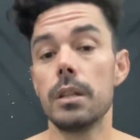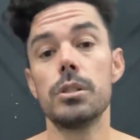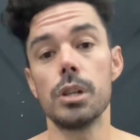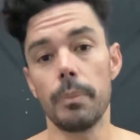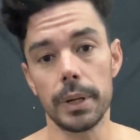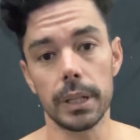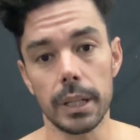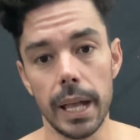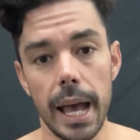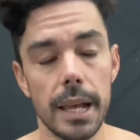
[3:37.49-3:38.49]
jump in a
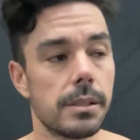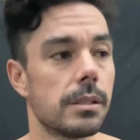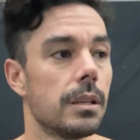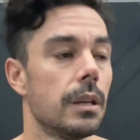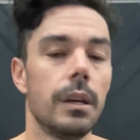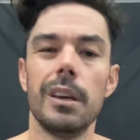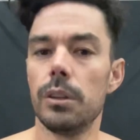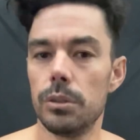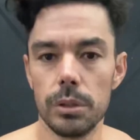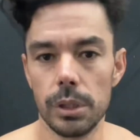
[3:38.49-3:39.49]
class,
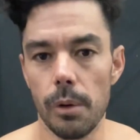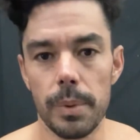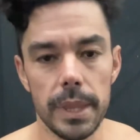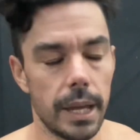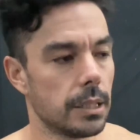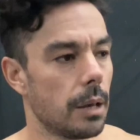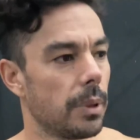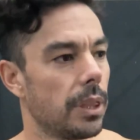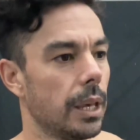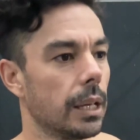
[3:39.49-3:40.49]
do the open, that type of
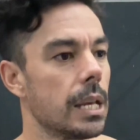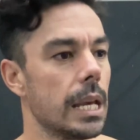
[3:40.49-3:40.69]
thing.